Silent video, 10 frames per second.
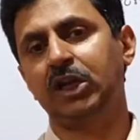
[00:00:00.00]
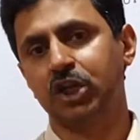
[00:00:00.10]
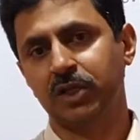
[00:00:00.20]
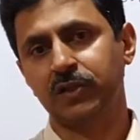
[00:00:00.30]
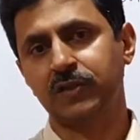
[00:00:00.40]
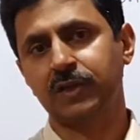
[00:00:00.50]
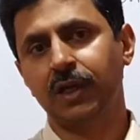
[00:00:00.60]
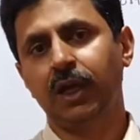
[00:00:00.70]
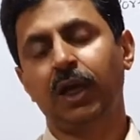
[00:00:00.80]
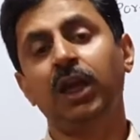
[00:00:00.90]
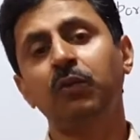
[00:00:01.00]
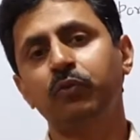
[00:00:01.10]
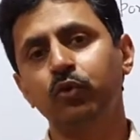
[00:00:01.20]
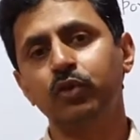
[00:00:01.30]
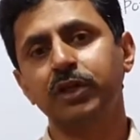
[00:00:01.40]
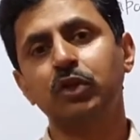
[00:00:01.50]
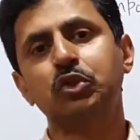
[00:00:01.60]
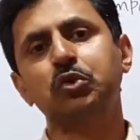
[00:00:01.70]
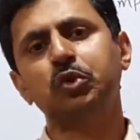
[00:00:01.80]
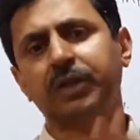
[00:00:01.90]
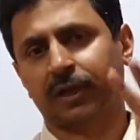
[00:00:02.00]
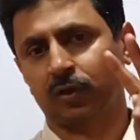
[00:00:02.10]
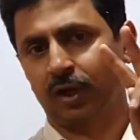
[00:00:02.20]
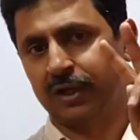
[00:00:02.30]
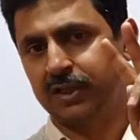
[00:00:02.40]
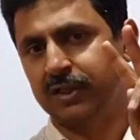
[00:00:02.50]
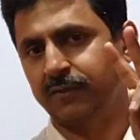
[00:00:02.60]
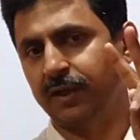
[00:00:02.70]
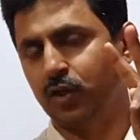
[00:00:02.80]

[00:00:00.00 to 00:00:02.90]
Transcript: in future two technologies will dominate: